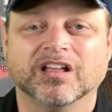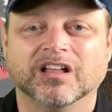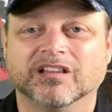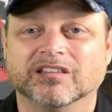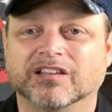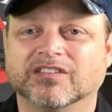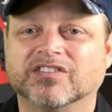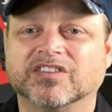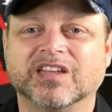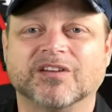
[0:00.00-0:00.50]

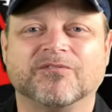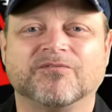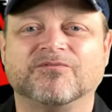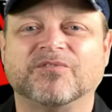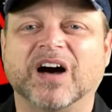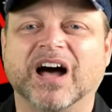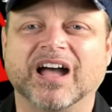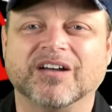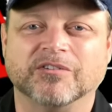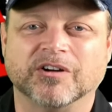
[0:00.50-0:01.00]
Let's get
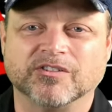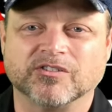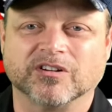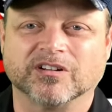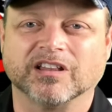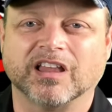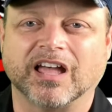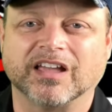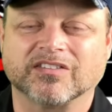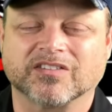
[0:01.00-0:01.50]
500
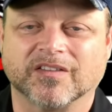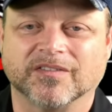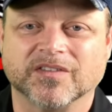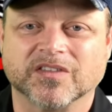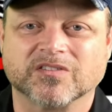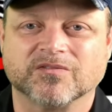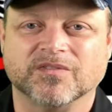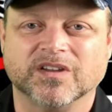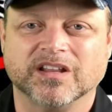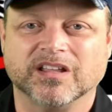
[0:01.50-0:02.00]
likes on
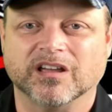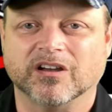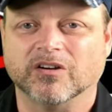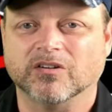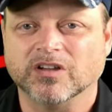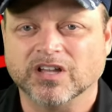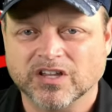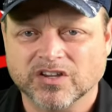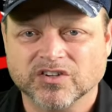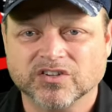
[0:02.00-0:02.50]
this video.